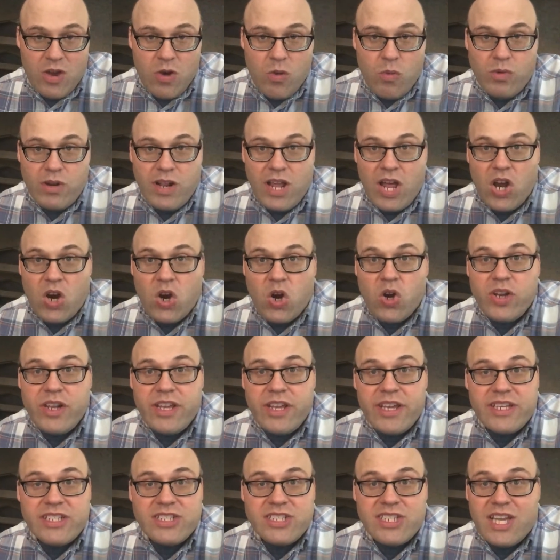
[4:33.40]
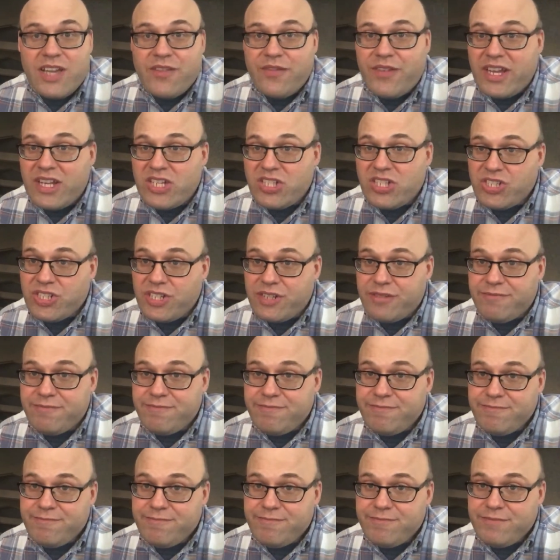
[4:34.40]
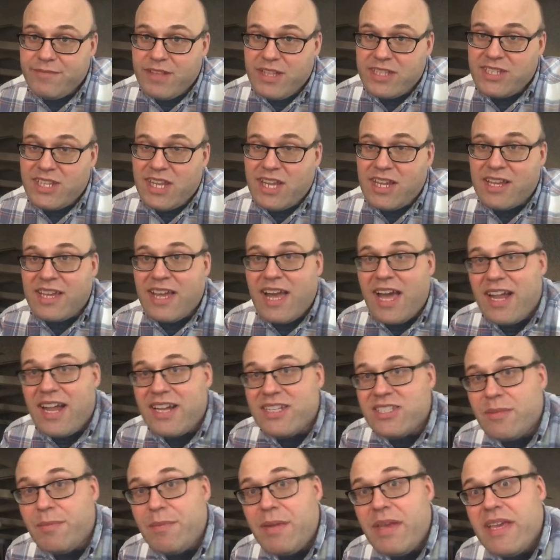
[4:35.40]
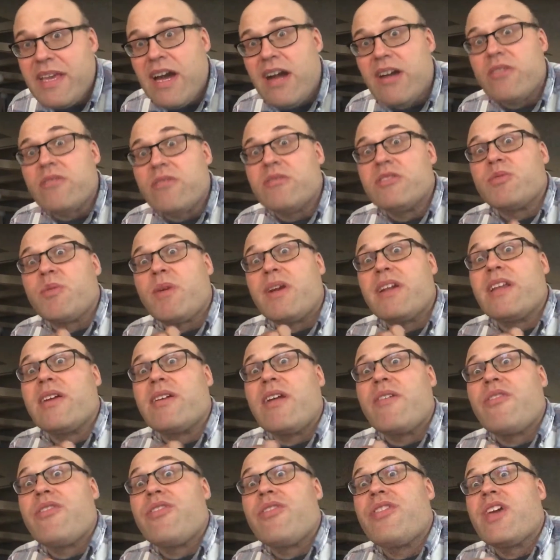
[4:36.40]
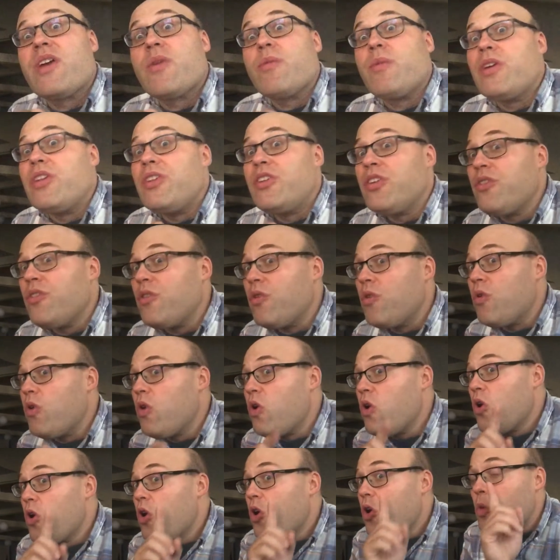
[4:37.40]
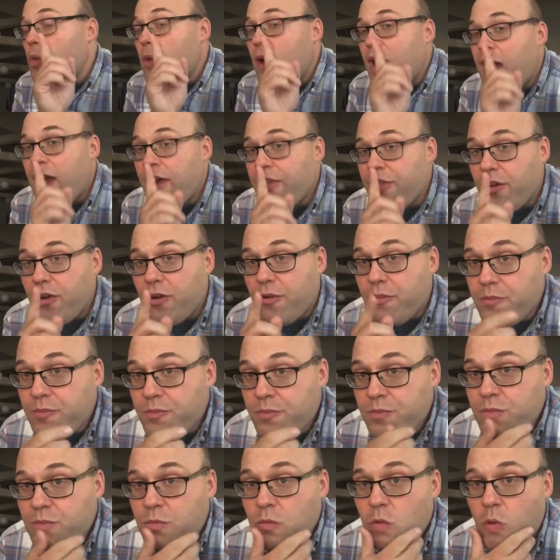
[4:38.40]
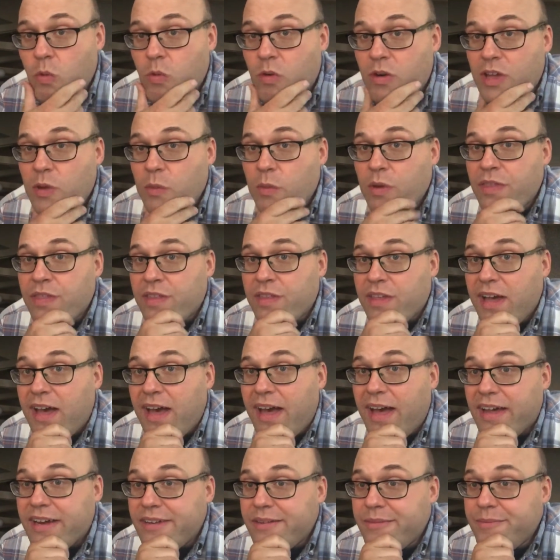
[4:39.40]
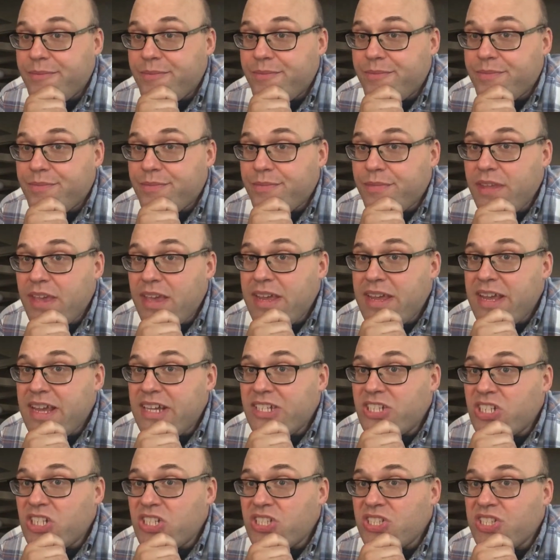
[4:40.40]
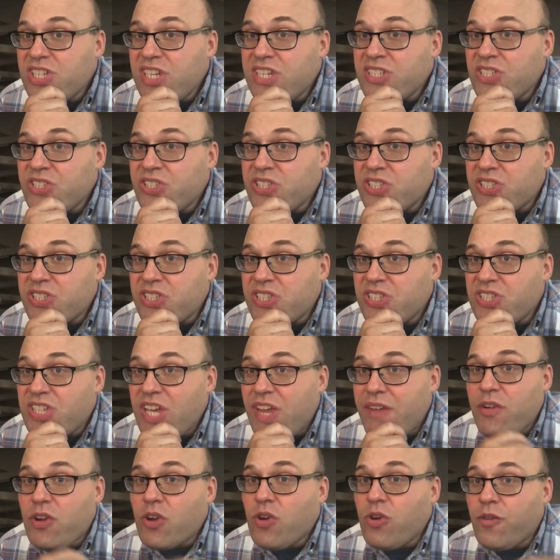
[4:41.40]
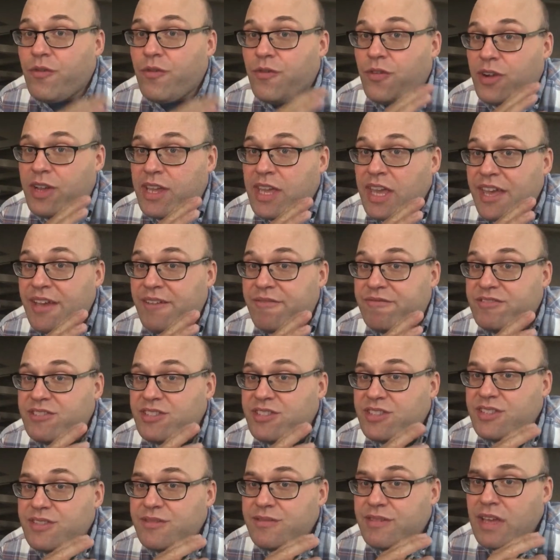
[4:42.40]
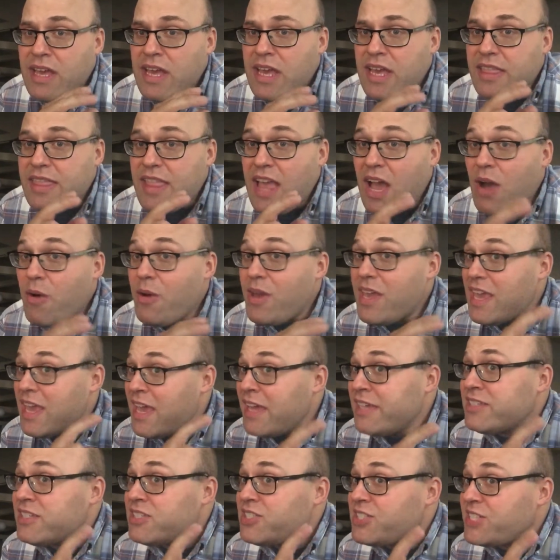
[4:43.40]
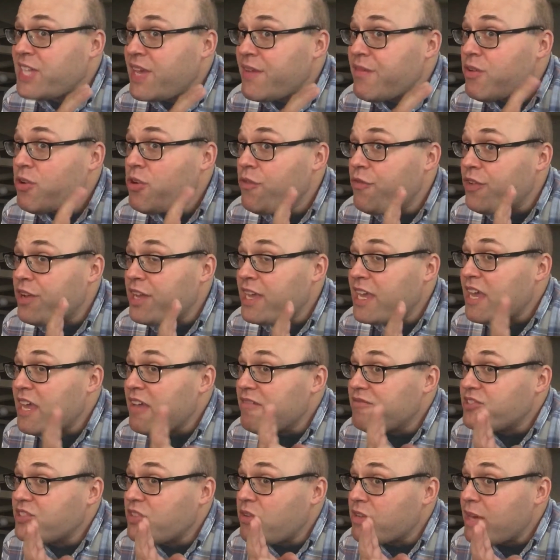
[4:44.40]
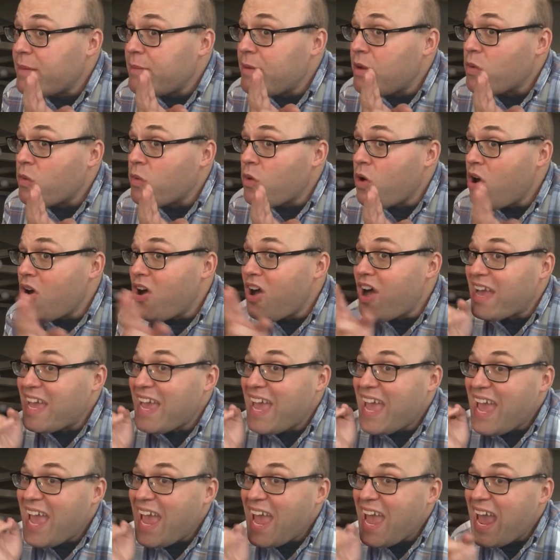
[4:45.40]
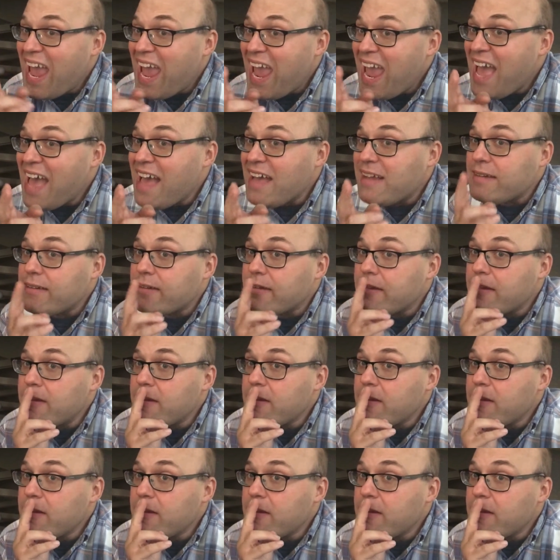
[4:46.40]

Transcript: We're not earning salvation. It's not God as a bean counter who's writing down everything we do. Rather, we're working with God. And Jesus isn't just a Savior who forgives. Now, He is a Savior who forgives, don't get me wrong, and